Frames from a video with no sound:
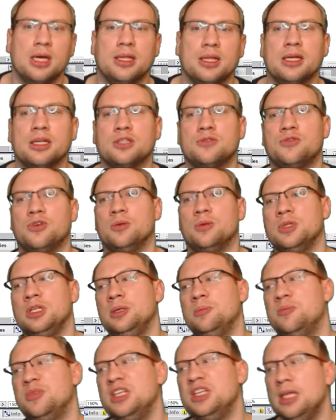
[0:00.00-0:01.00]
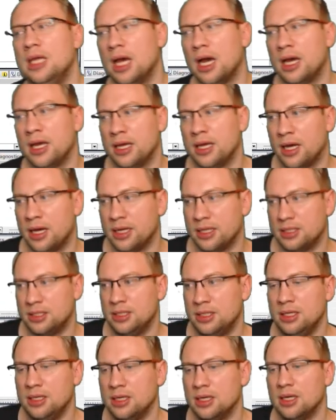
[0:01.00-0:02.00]
That is from the
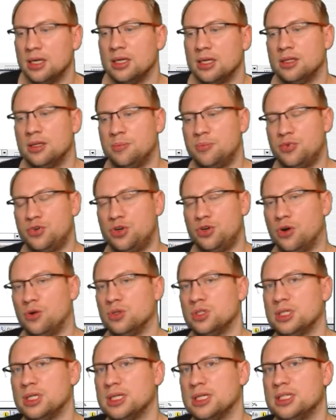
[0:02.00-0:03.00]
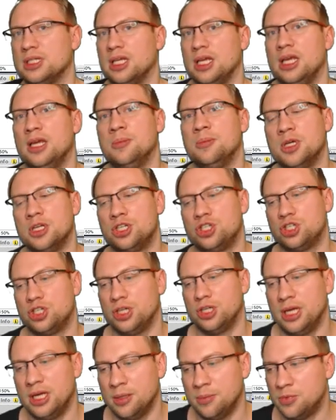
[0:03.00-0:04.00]
PIIT, the process
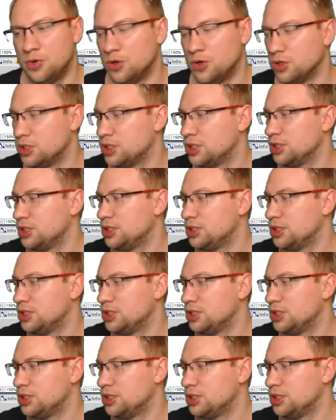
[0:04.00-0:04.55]
image input